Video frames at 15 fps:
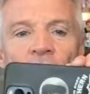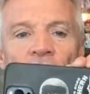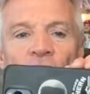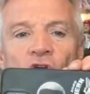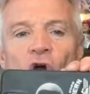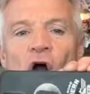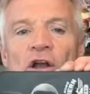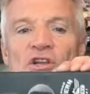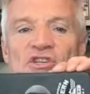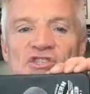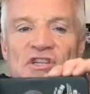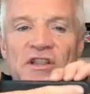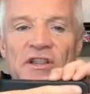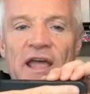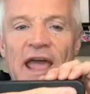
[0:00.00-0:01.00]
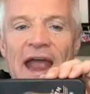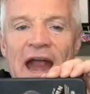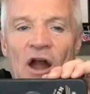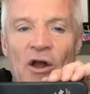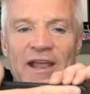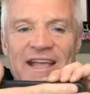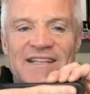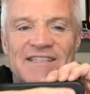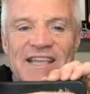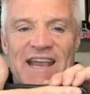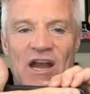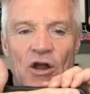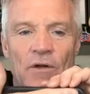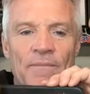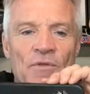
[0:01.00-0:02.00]
The car just, the air hits
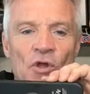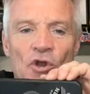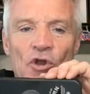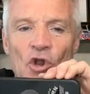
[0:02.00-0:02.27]
here.